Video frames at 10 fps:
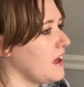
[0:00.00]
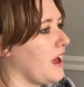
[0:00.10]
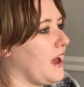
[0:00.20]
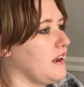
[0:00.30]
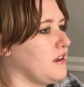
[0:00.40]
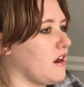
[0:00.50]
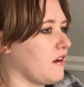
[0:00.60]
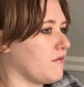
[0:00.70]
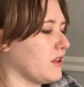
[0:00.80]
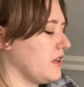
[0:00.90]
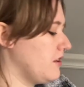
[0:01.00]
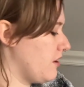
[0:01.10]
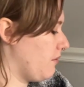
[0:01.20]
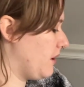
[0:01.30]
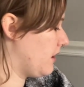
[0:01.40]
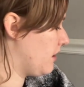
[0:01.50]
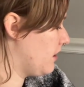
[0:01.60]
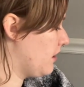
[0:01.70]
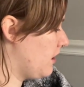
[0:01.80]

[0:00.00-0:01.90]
and not really knowing